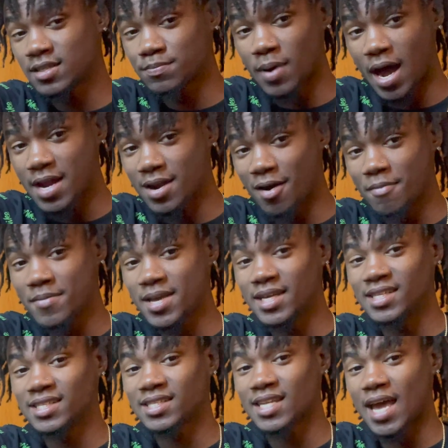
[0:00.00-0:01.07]
by no
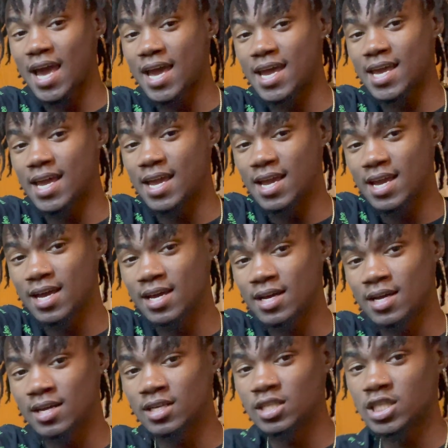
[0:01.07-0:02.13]
means a
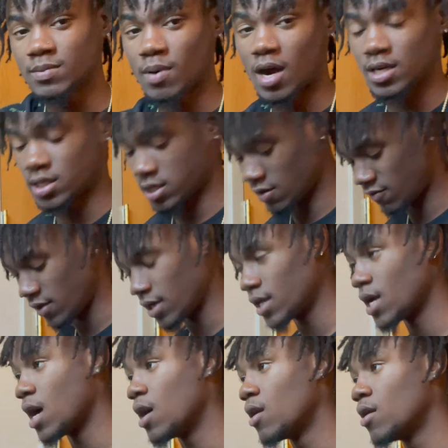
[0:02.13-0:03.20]
sponsored
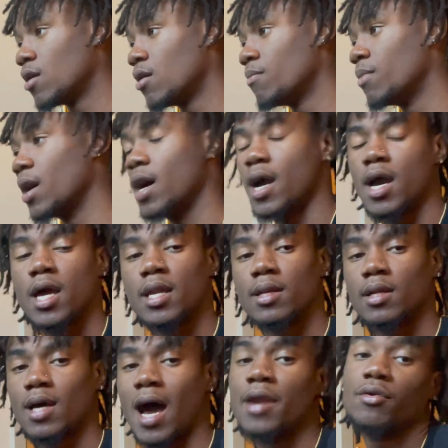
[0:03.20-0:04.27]
video, but
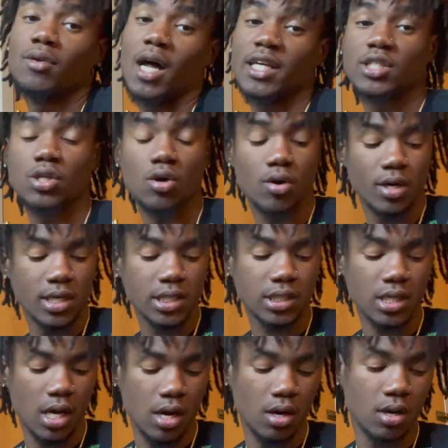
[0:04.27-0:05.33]
I do like Portrays,
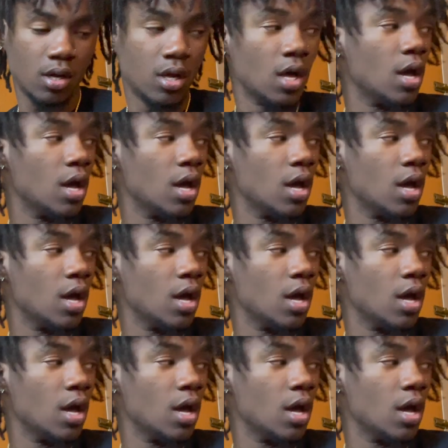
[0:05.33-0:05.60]
so.